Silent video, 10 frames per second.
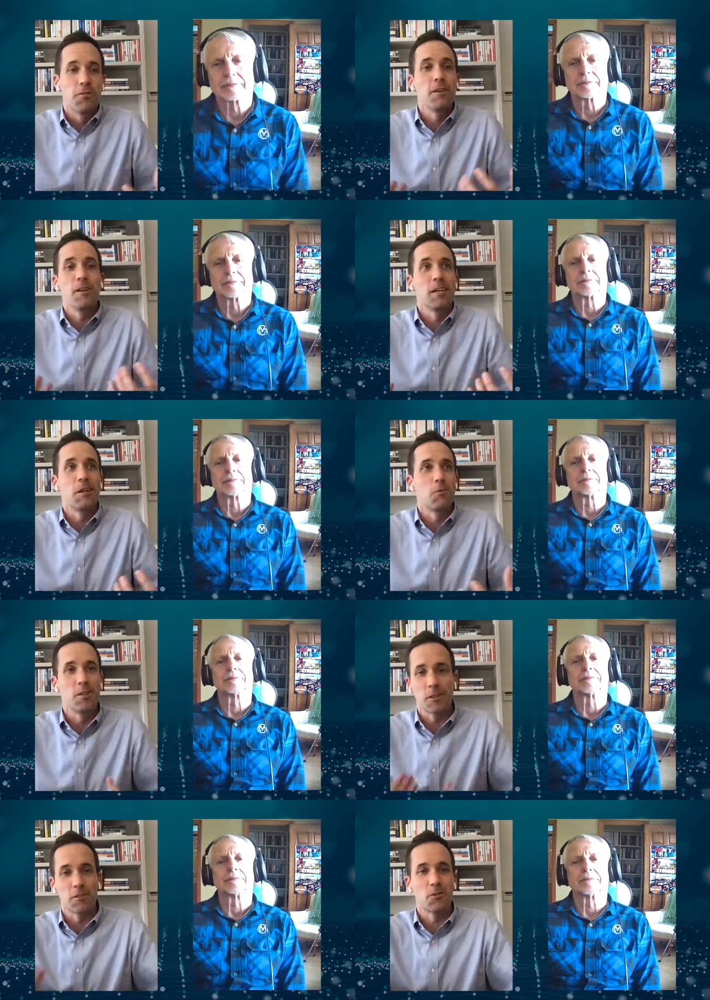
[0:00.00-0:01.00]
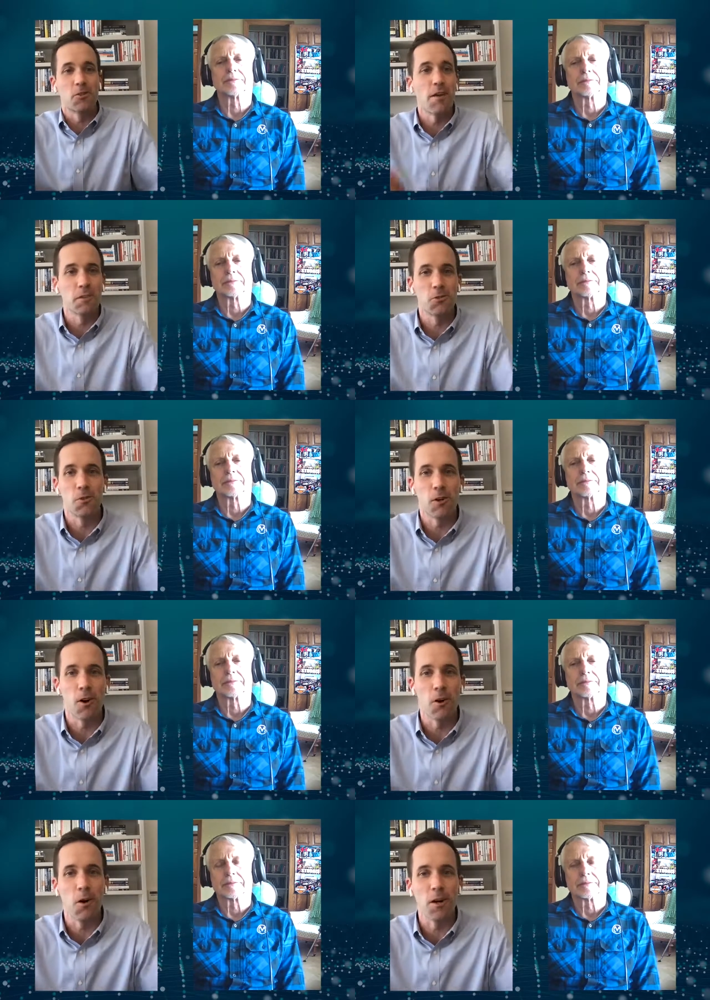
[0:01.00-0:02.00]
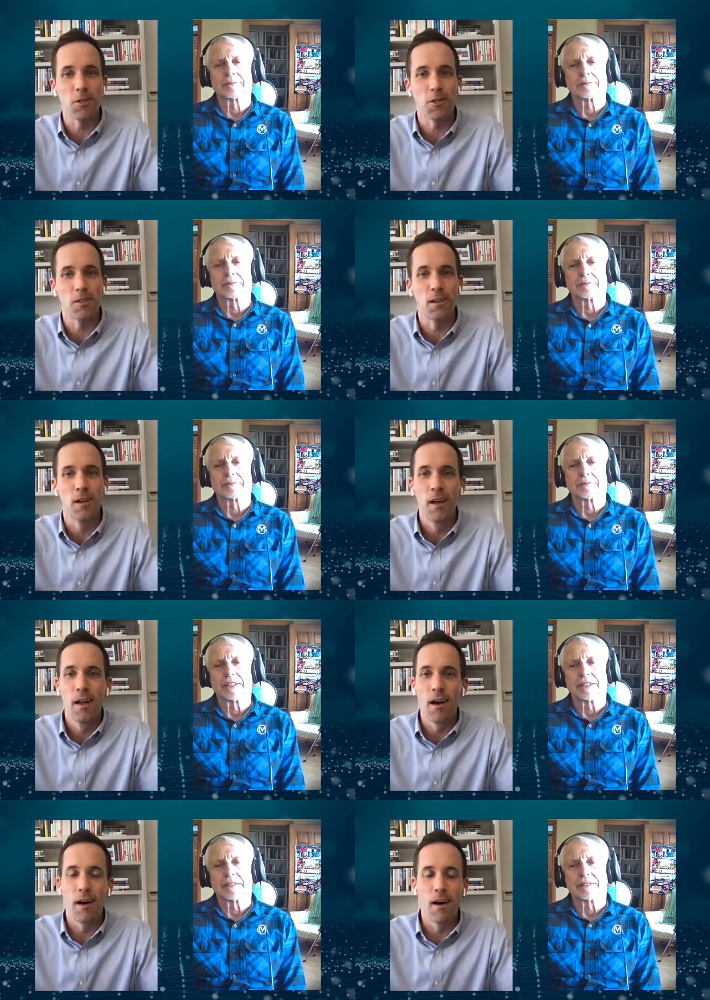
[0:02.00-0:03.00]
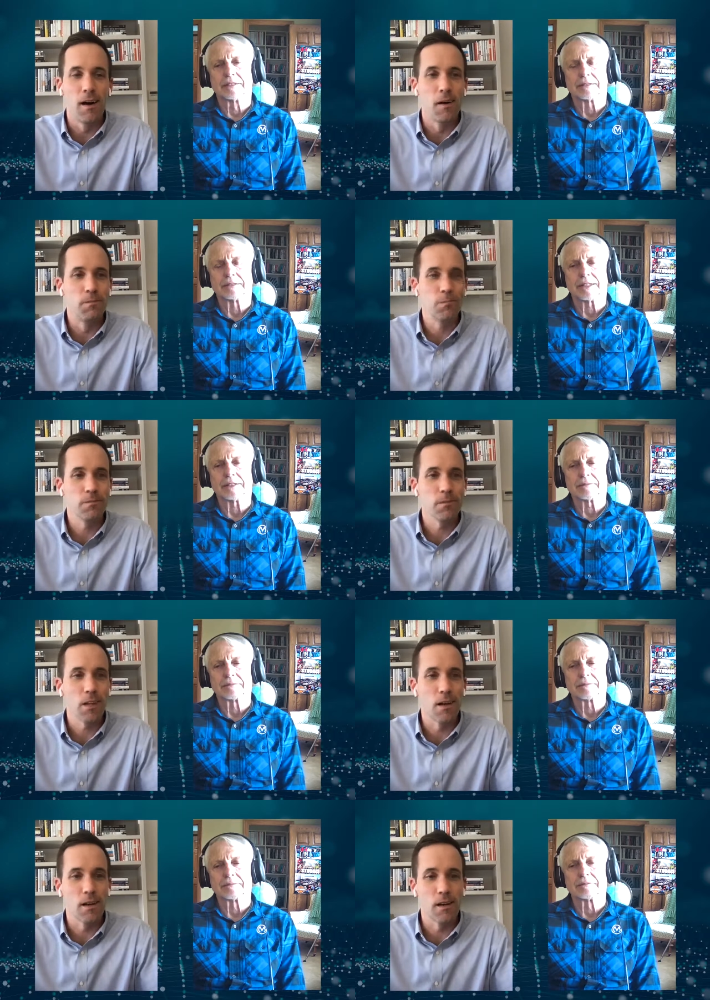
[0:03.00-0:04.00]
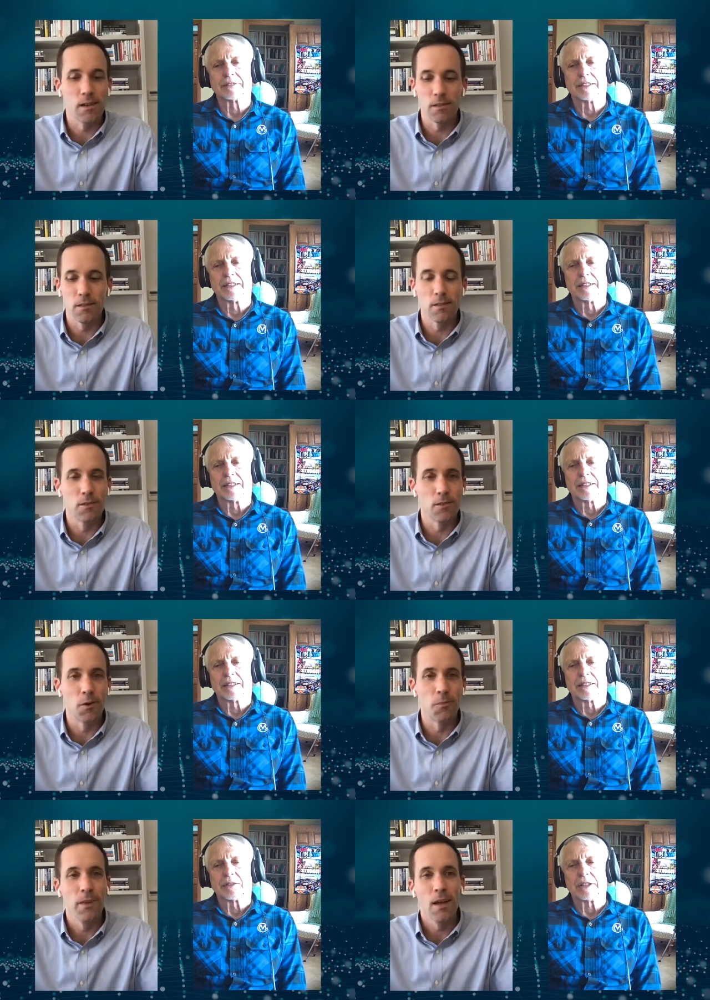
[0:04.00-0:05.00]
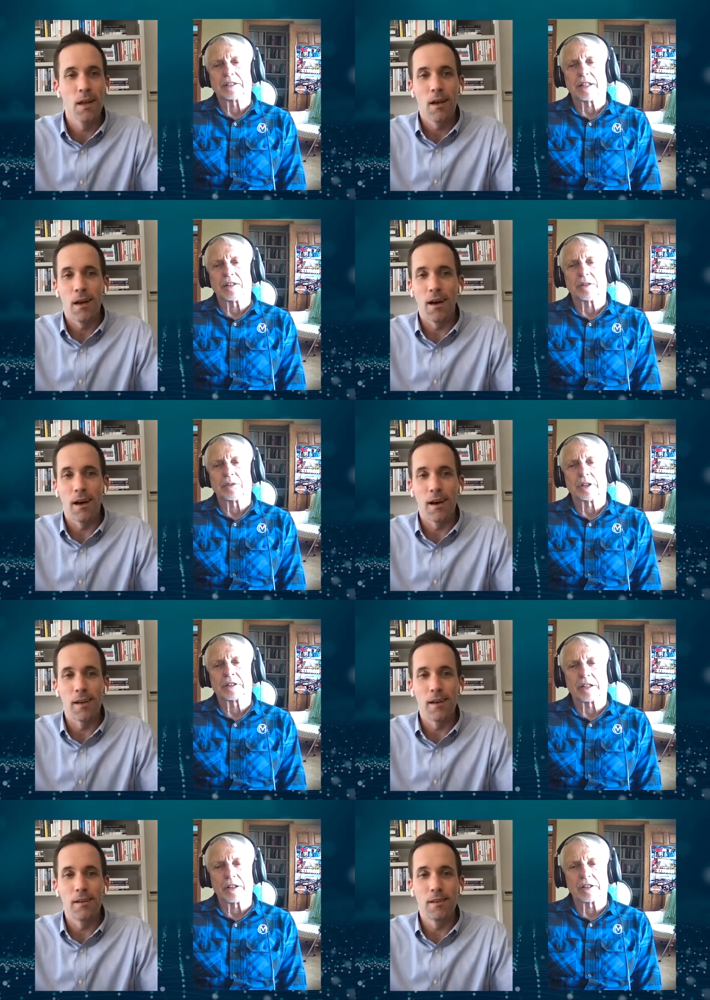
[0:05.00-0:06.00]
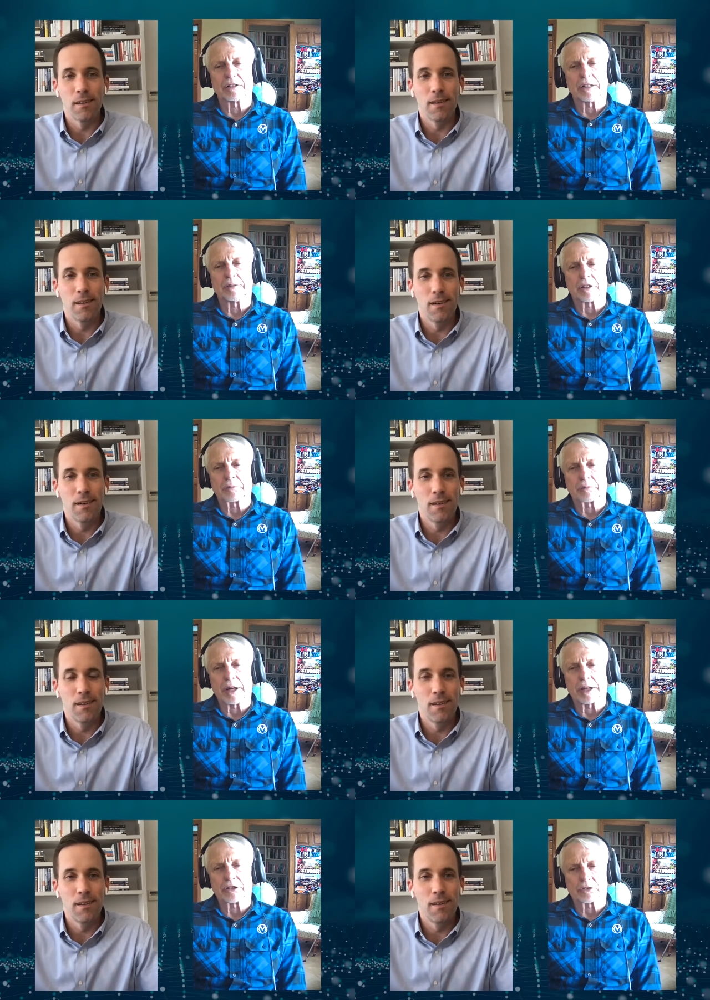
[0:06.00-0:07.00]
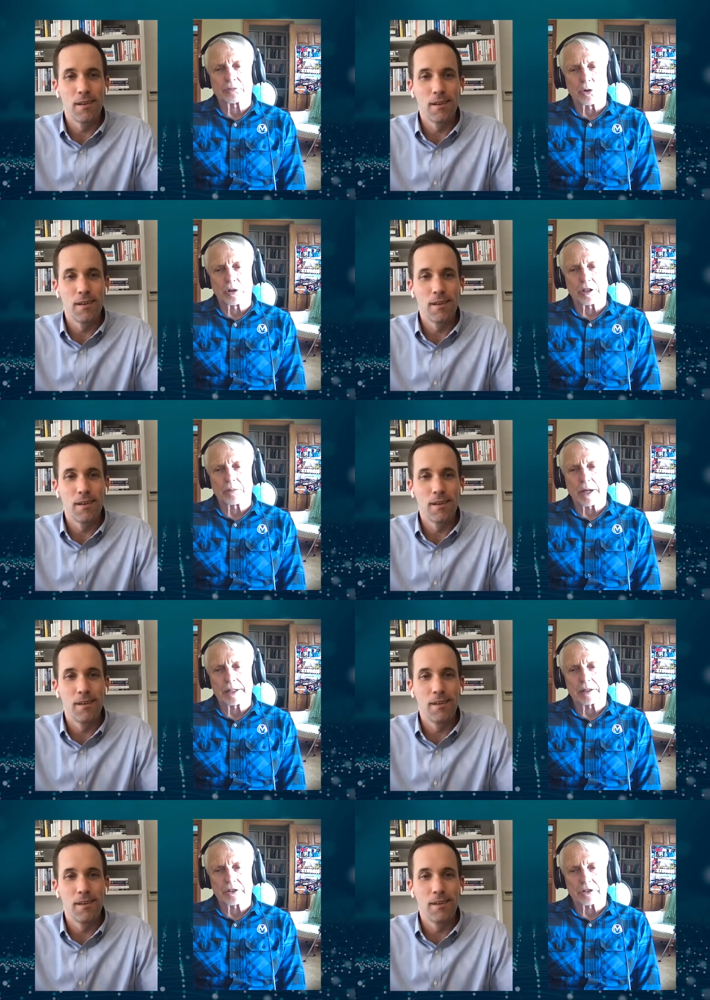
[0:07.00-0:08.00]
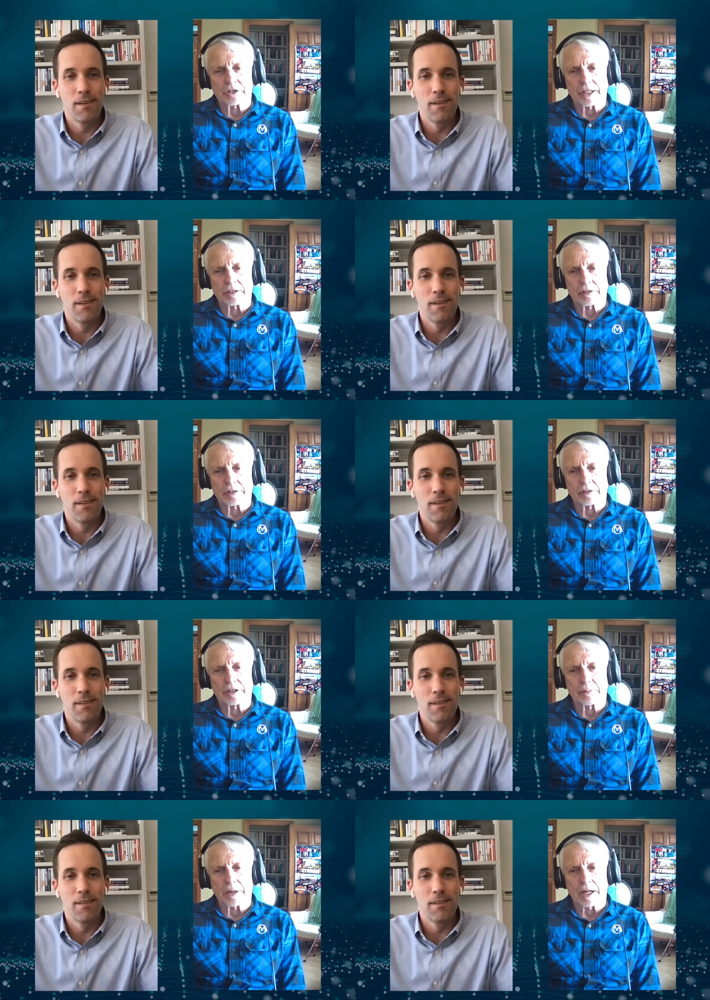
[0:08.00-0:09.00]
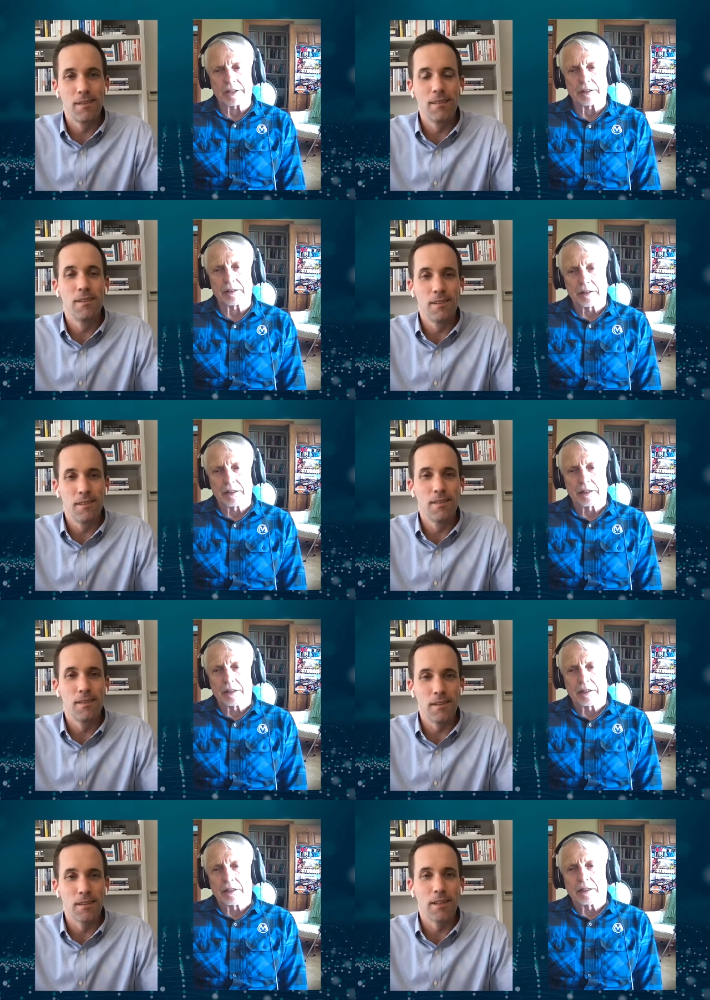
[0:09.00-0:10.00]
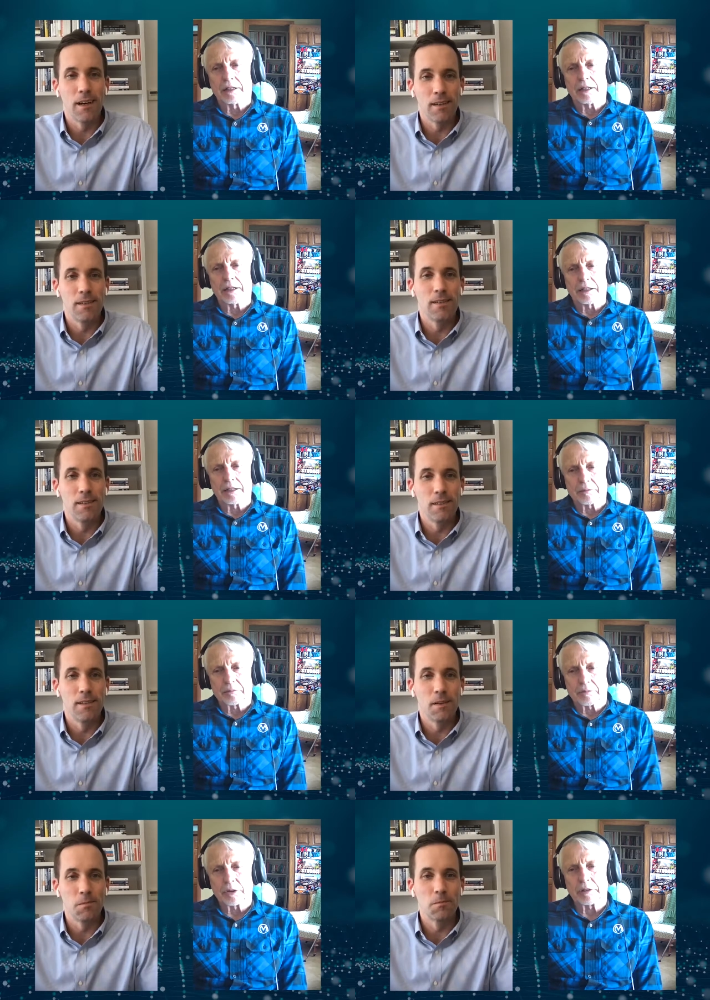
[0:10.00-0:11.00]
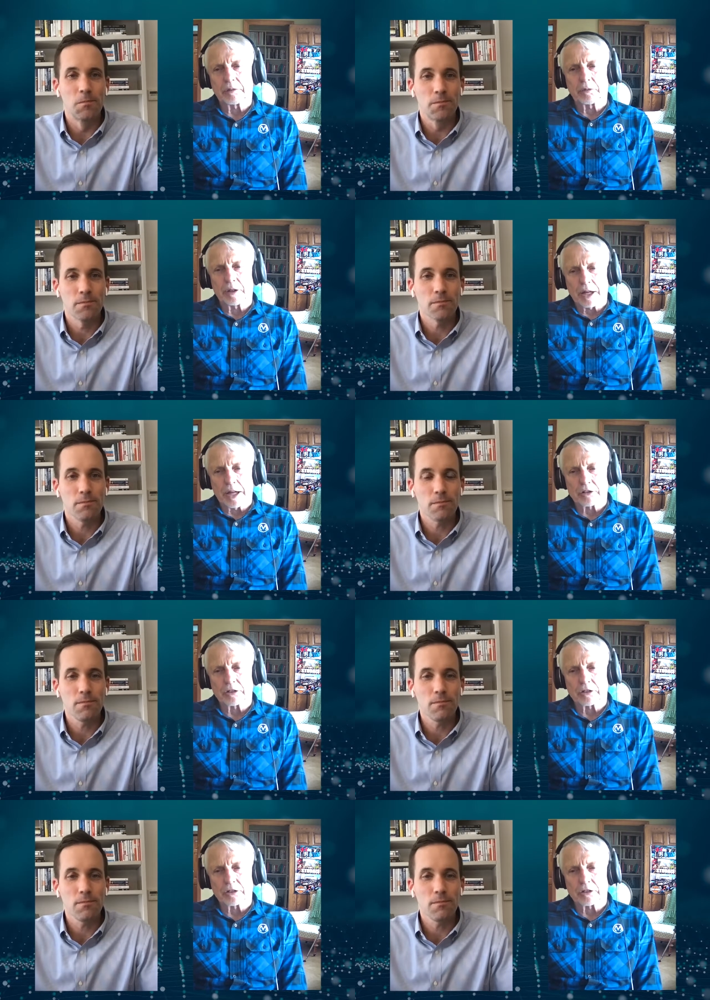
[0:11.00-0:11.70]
Speaker 1: feeling when you're driving through a car wash or um, right. Uh, so we tell our we uh, tell
Speaker 2: our team that price is more in the mind of the seller than the buyer.
Speaker 1: Yeah. Uh, yeah.
Speaker 2: We as